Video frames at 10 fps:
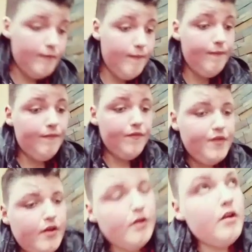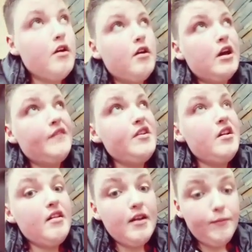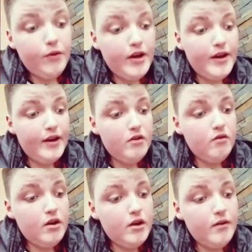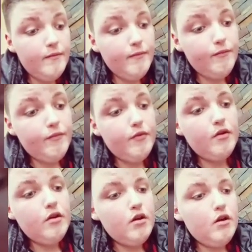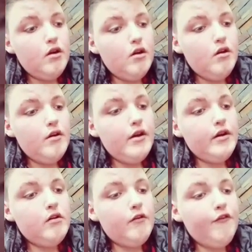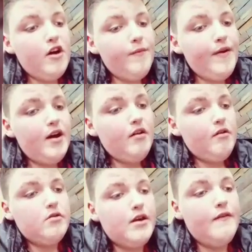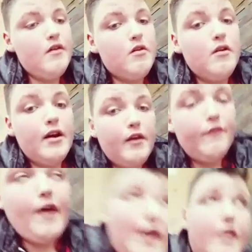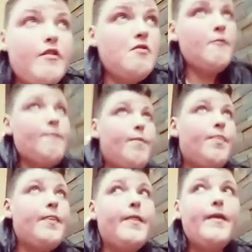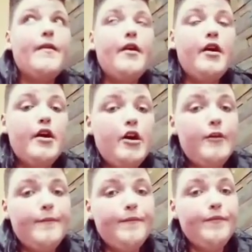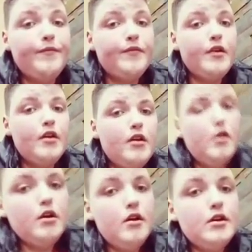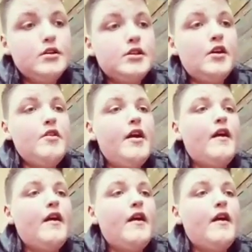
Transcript: um, I'm in the subway now. Um, it cost five pounds, so it's quite a good value. Um, so